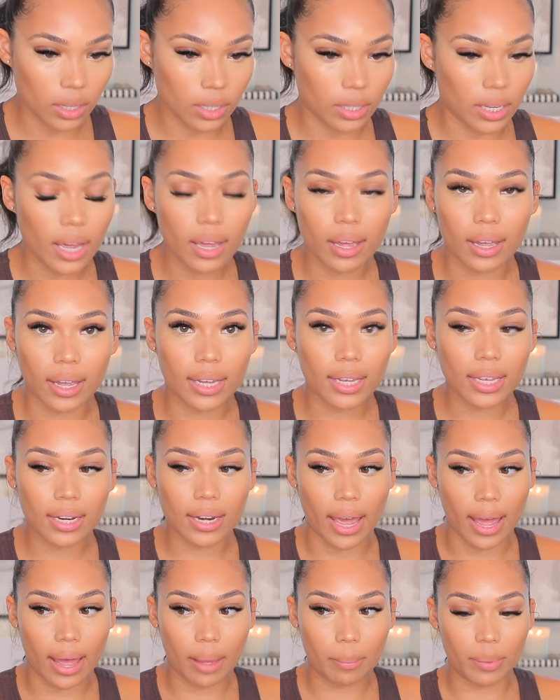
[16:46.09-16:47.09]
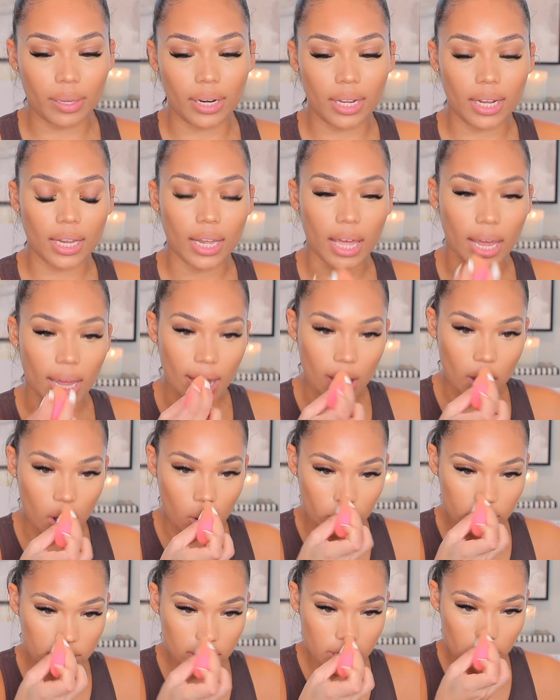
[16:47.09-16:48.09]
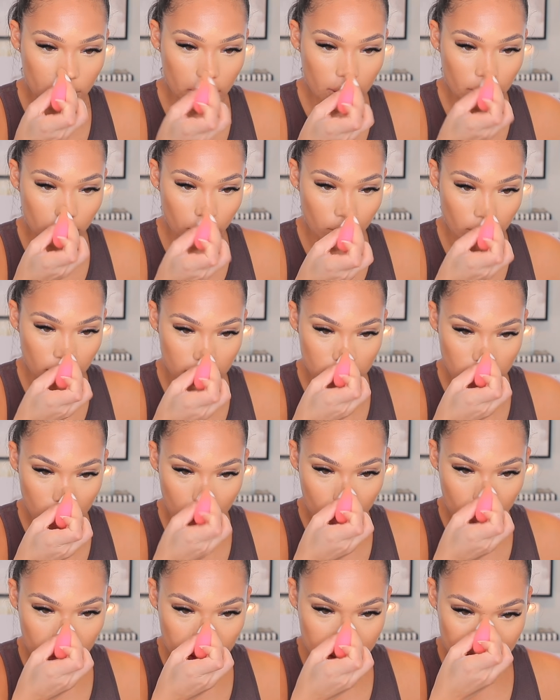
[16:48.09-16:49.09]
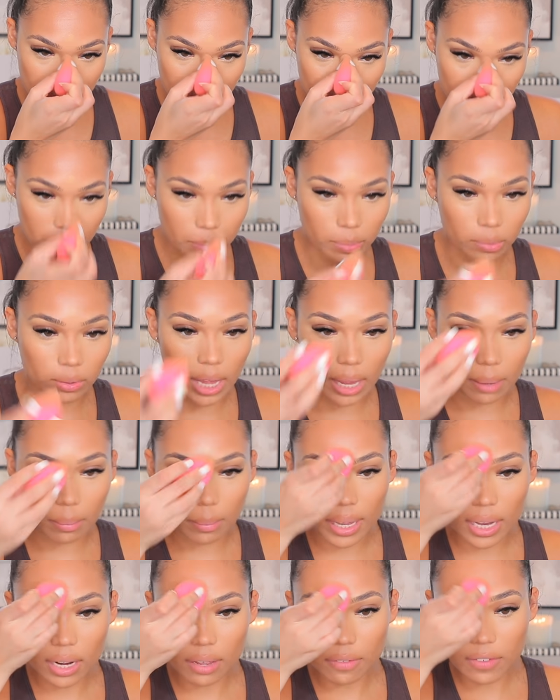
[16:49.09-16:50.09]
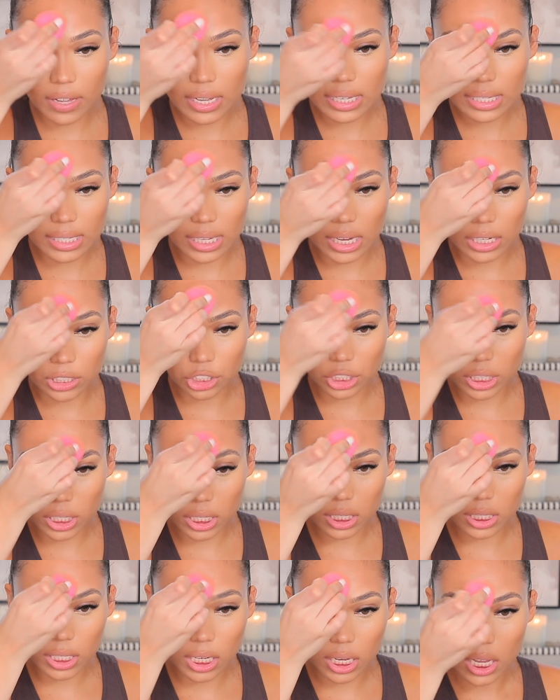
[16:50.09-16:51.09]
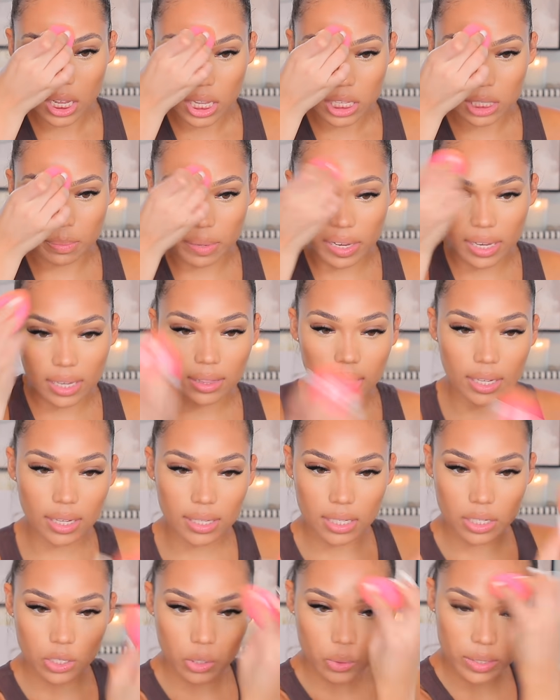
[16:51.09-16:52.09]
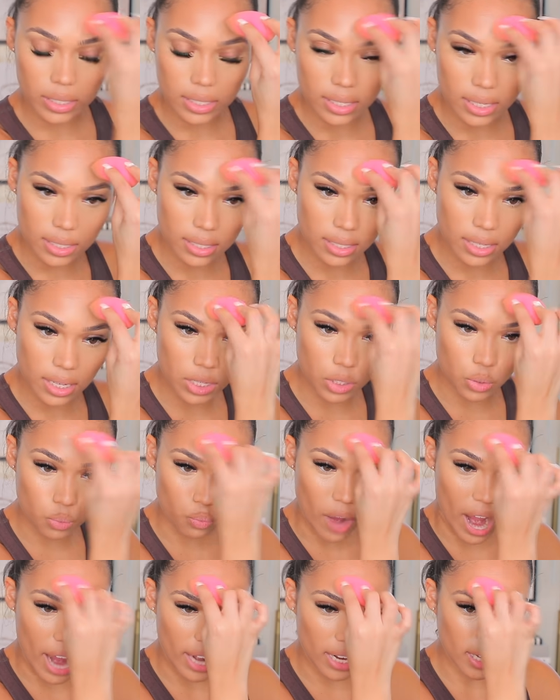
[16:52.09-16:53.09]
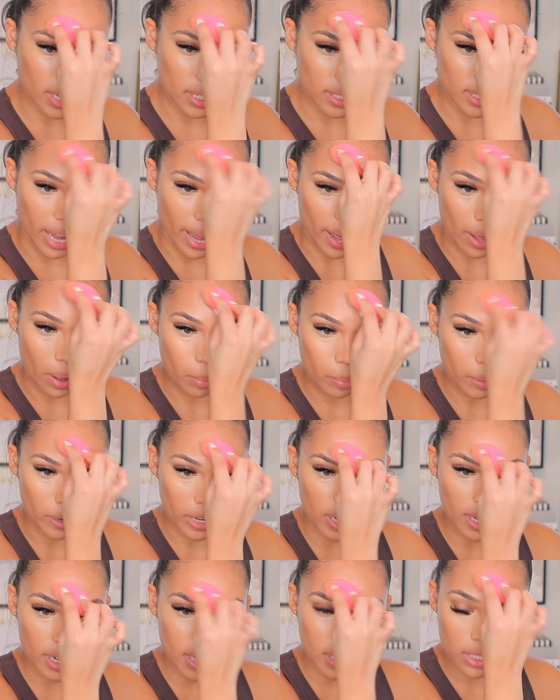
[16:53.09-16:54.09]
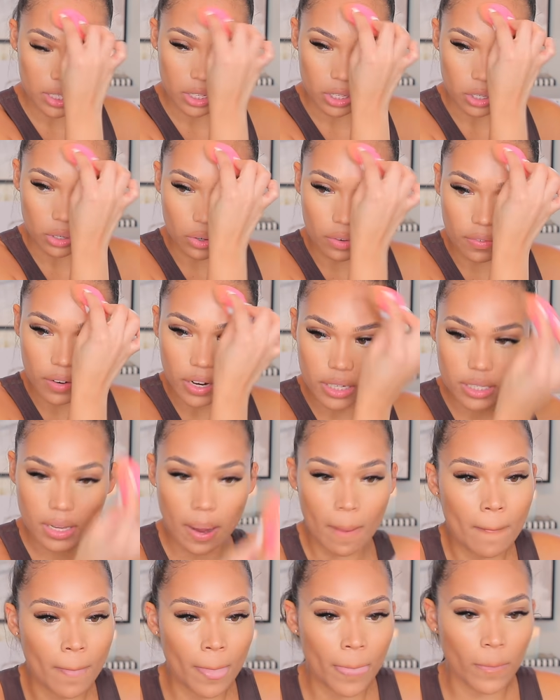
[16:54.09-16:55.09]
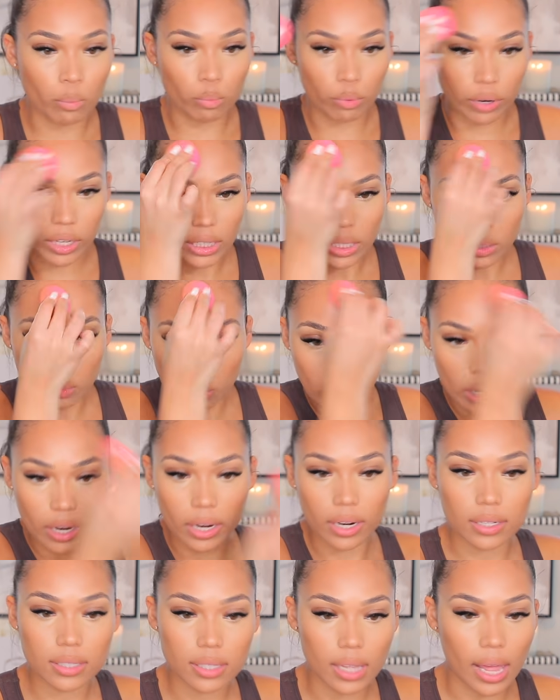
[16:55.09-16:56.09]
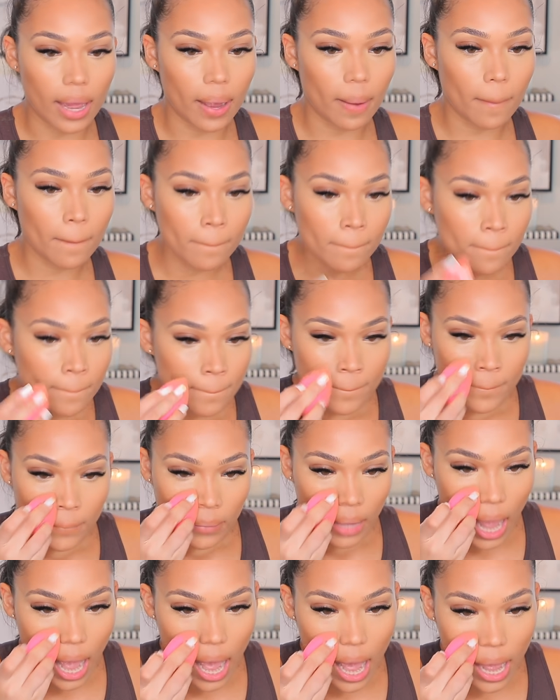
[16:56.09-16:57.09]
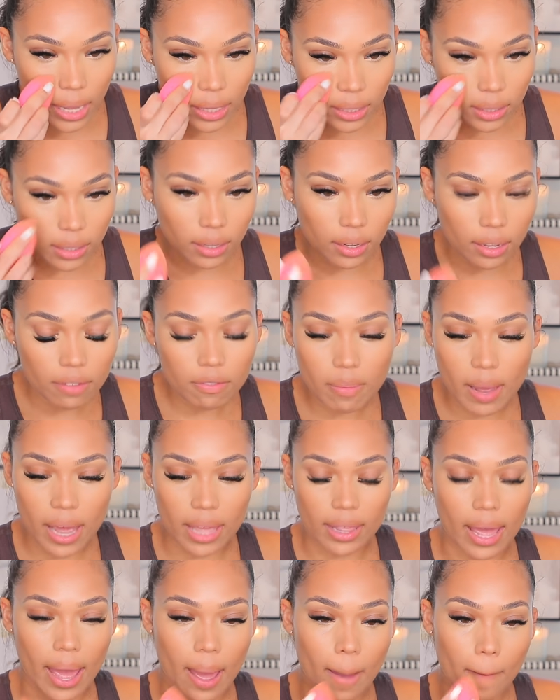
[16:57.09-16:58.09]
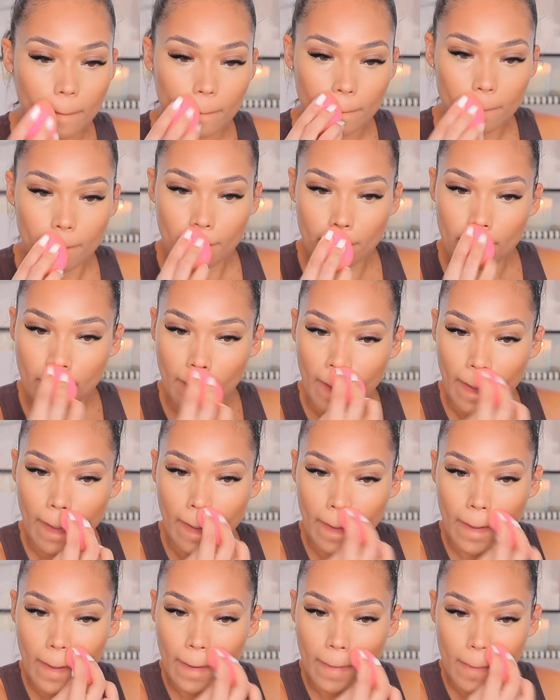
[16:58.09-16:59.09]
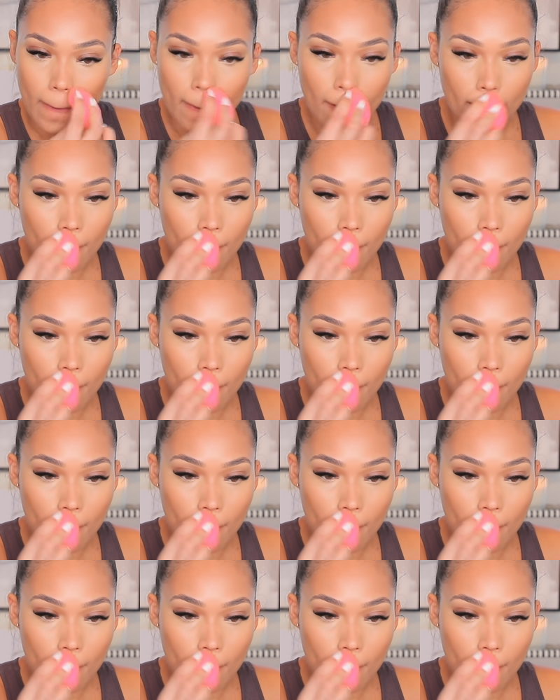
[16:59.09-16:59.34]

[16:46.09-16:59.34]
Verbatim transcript: yeah, it can happen. And like I always tell my friends, I always tell people, like, manifestation, speaking things into existence, writing it down, putting it into the universe really works. Like, I live by that. And